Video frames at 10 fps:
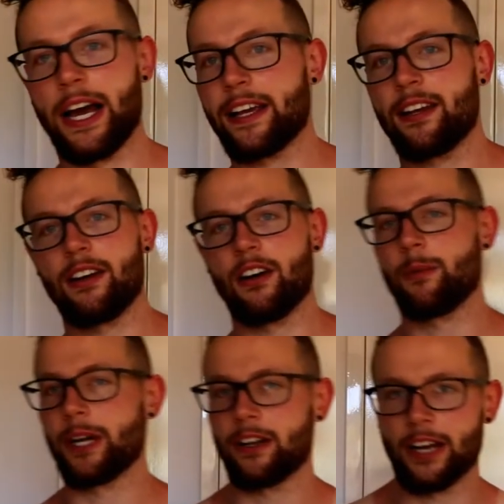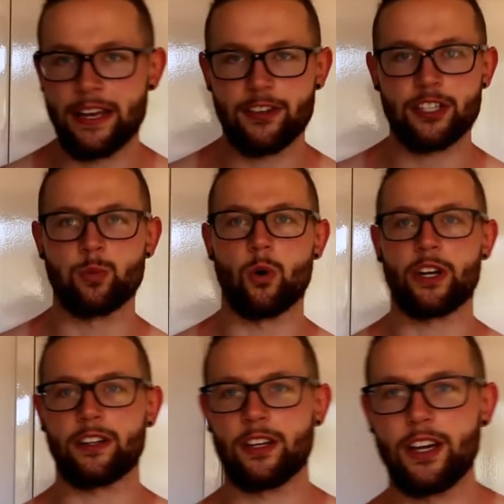like, oh my god, even just
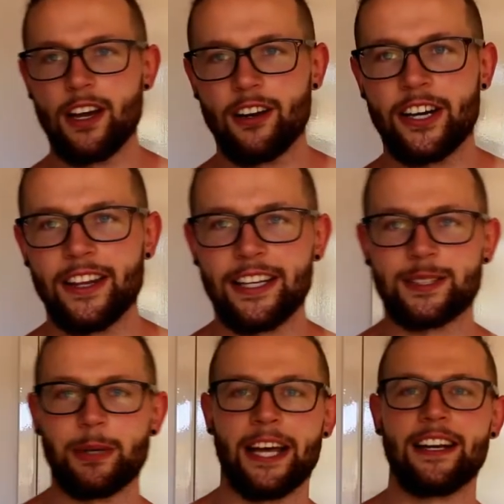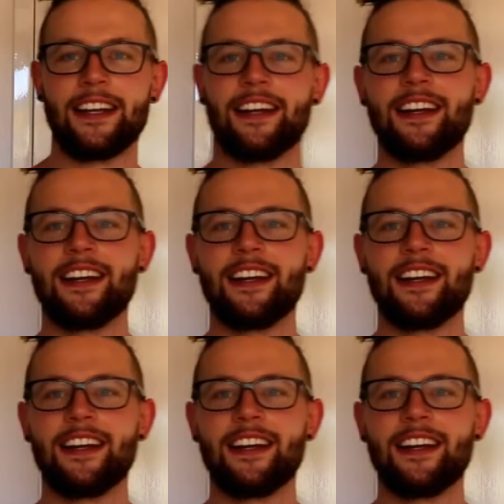walking, look at this man.